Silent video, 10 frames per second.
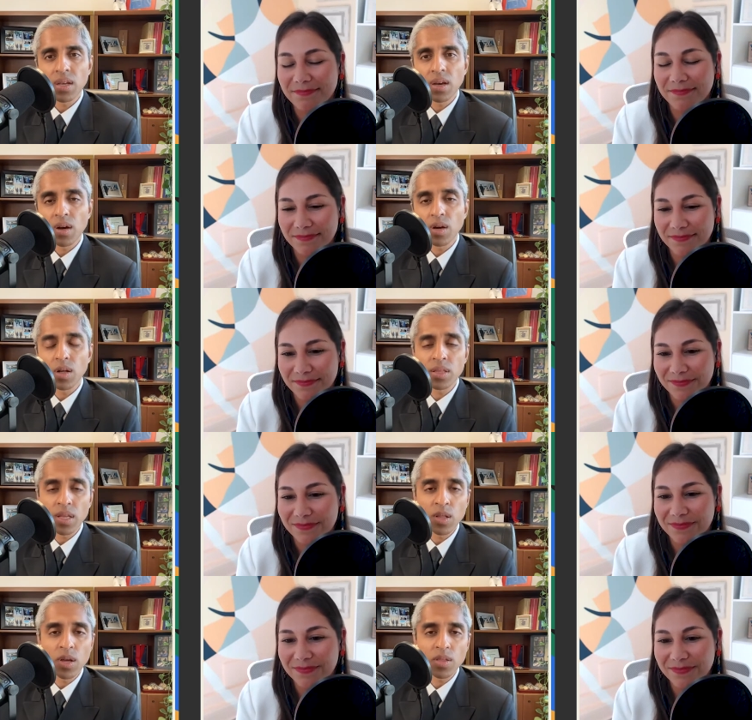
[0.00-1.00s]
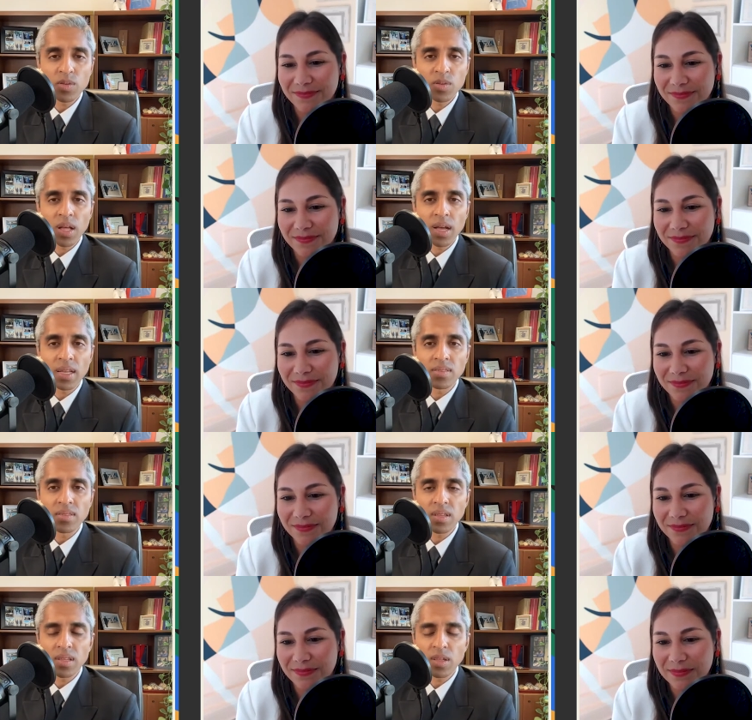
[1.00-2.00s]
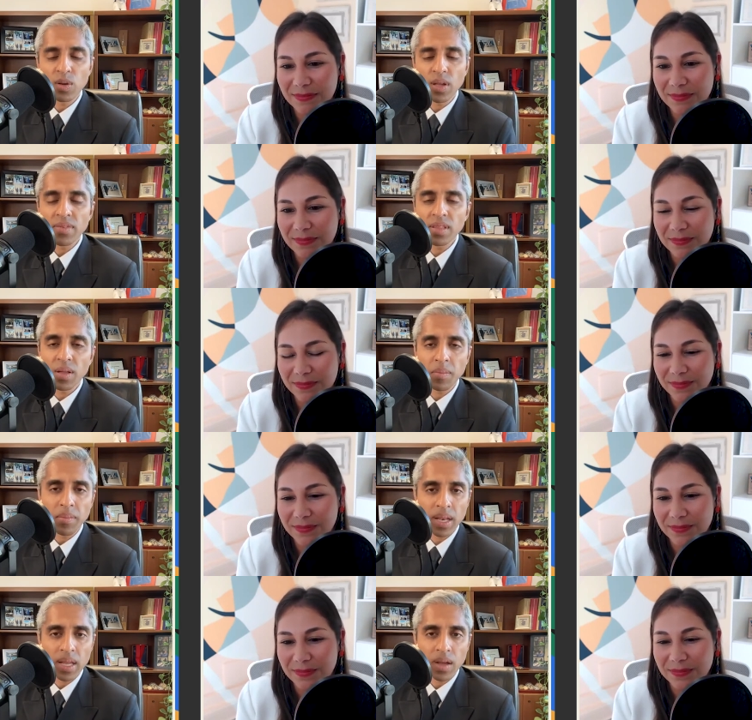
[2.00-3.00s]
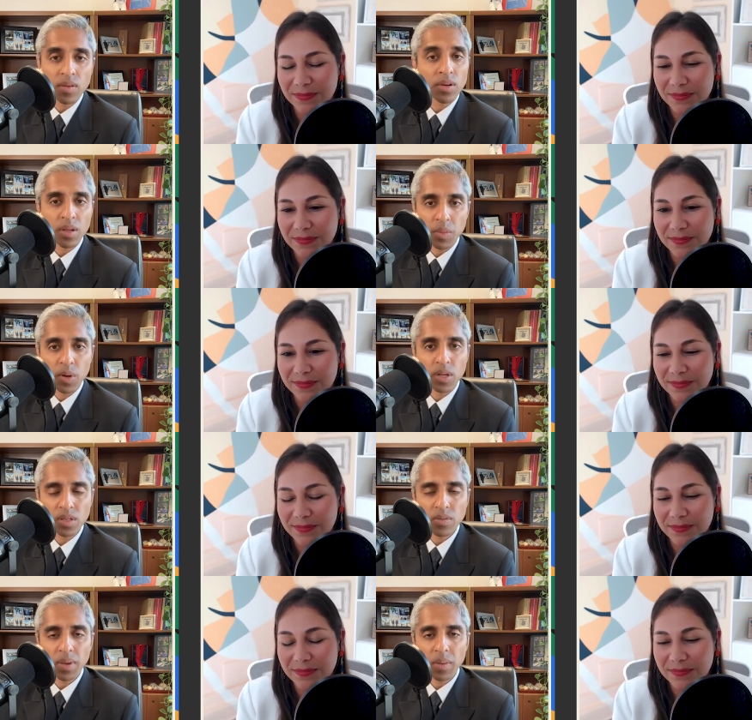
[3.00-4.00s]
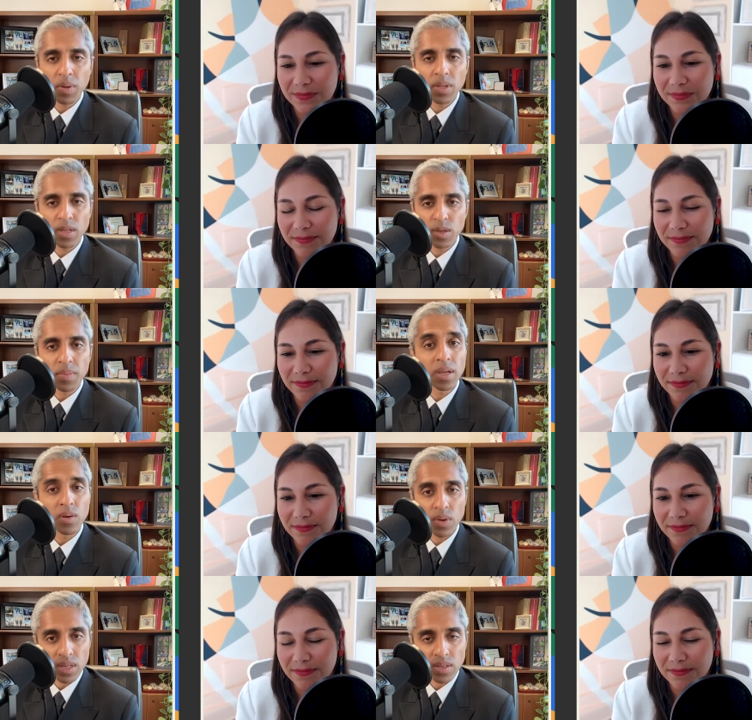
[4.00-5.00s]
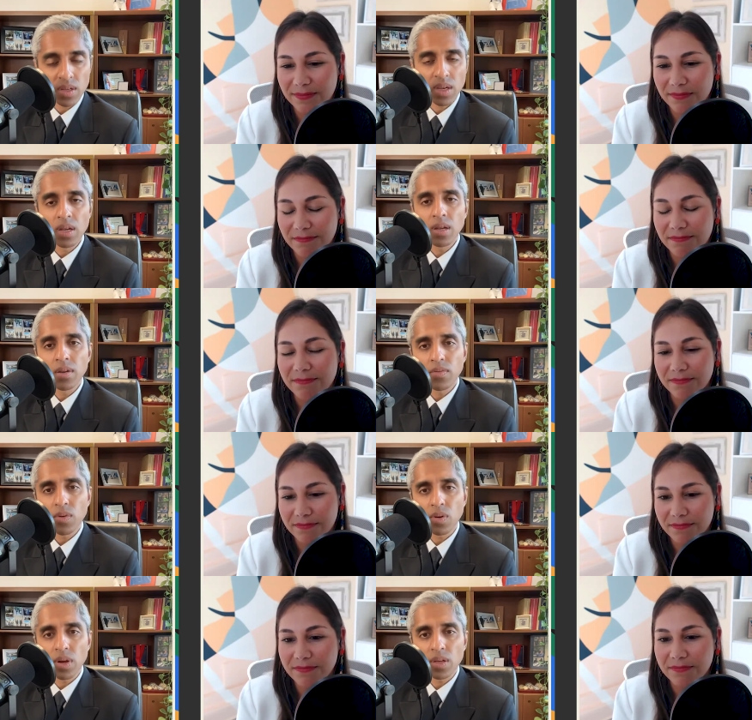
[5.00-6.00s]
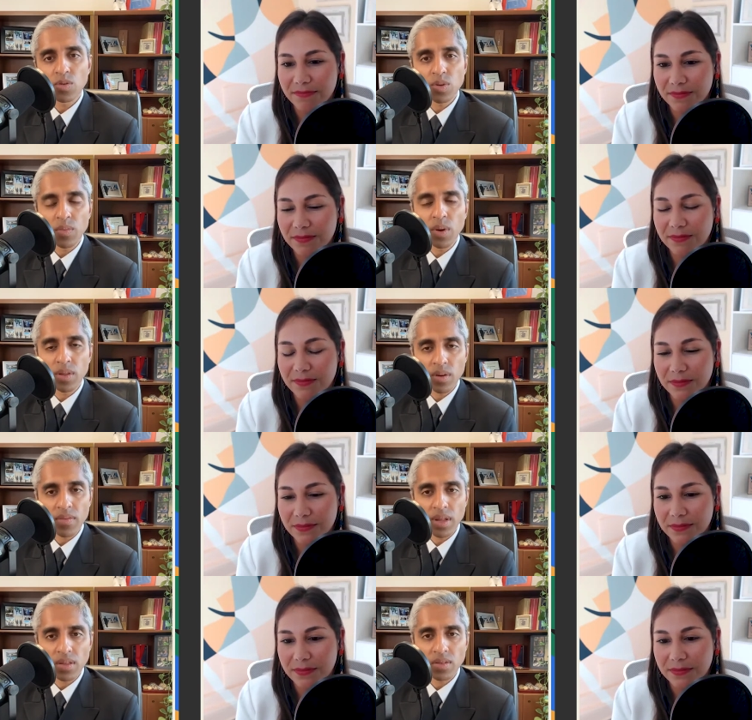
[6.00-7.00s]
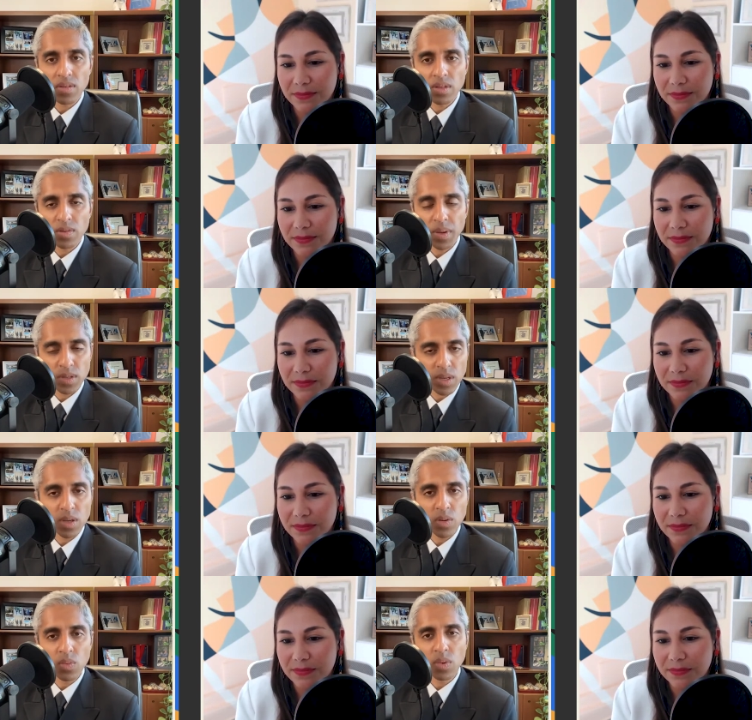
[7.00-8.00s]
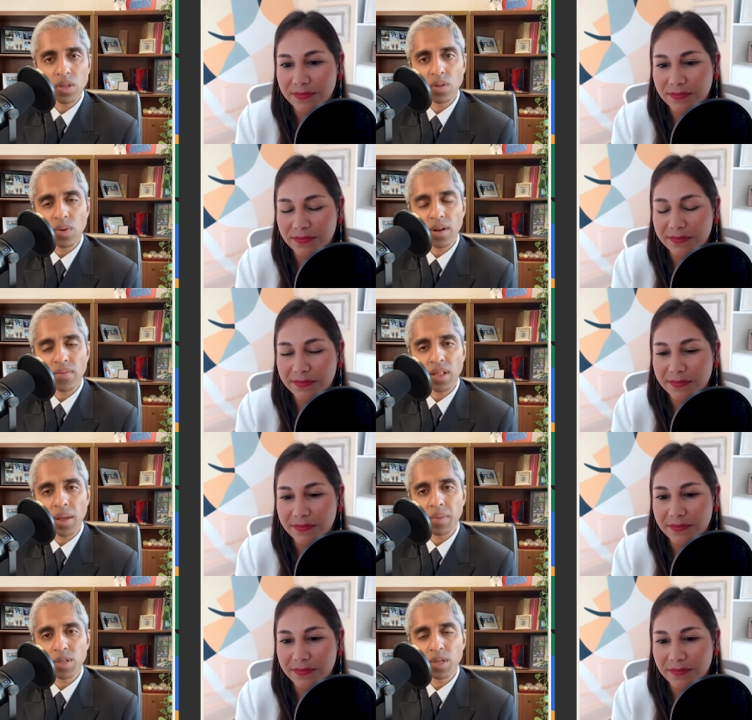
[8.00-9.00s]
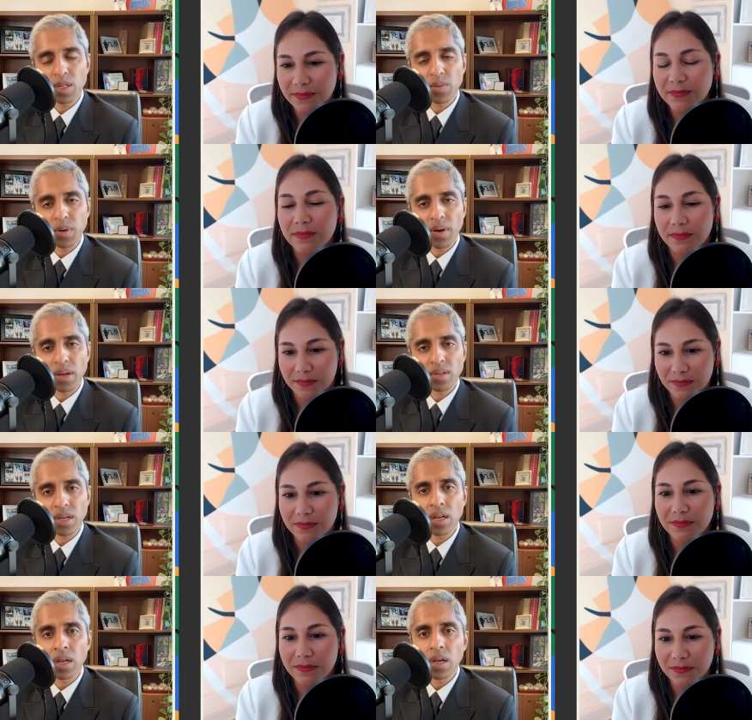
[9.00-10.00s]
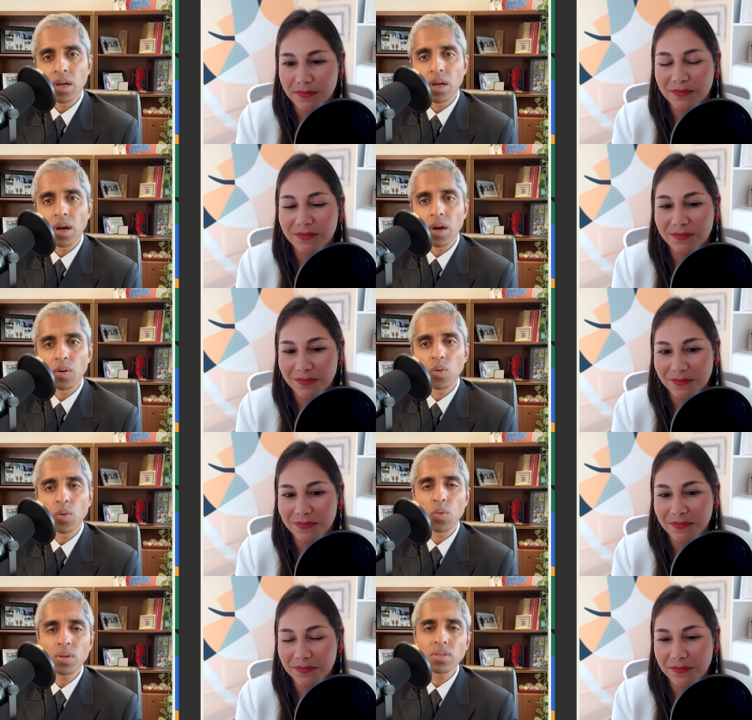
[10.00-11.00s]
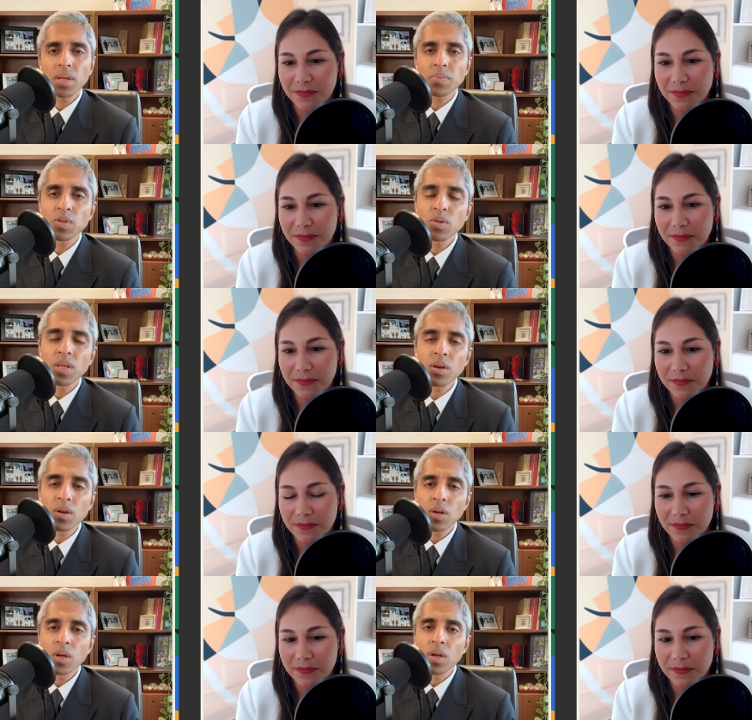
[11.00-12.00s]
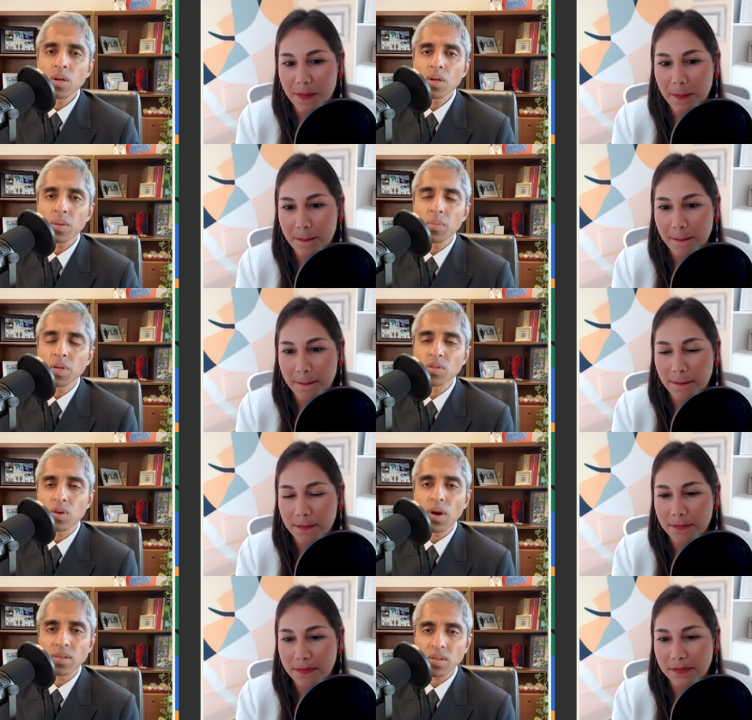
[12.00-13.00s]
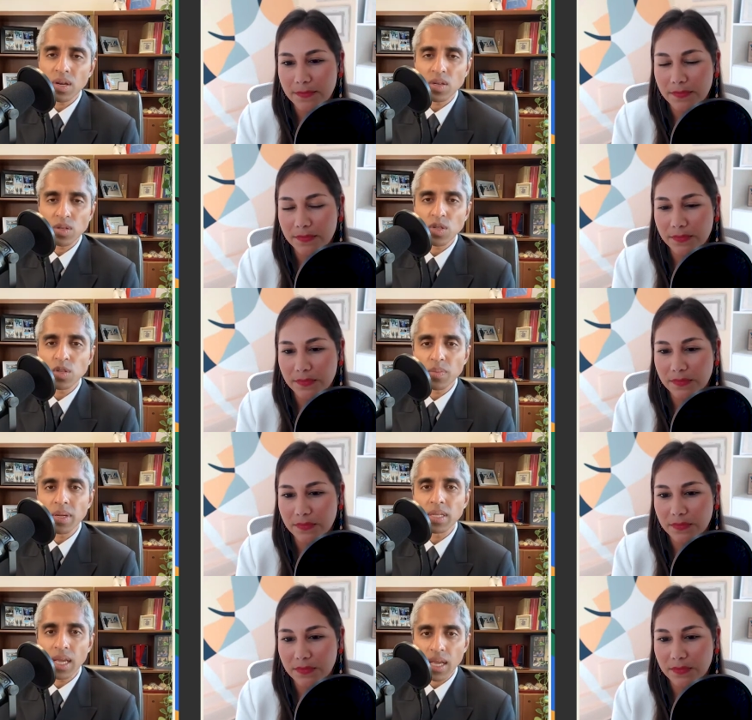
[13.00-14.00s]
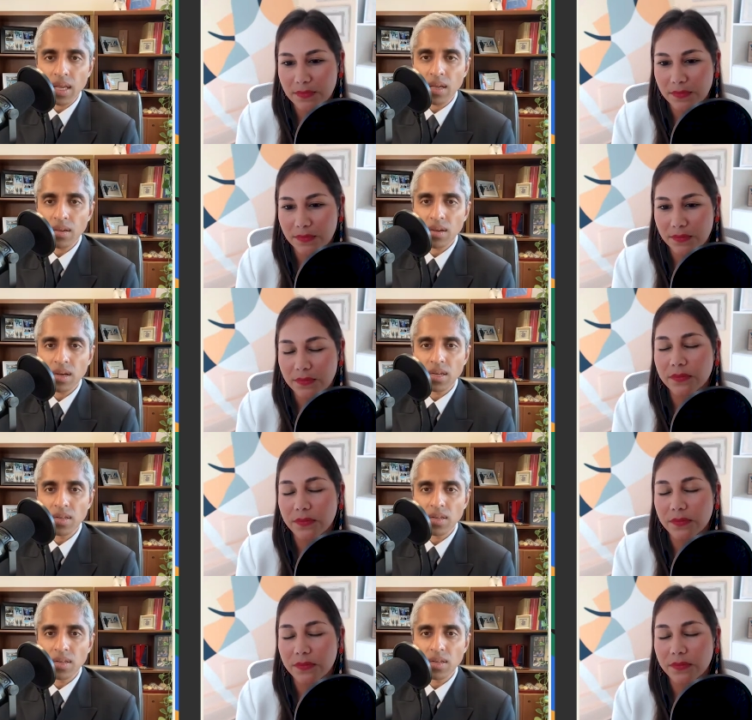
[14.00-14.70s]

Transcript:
Speaker 1: Uh, and along those lines, you know, given that many other communities may potentially be at risk for extreme weather events, especially with the threat of climate change progressing, uh, what steps do you think commuters across the country should be taking uh,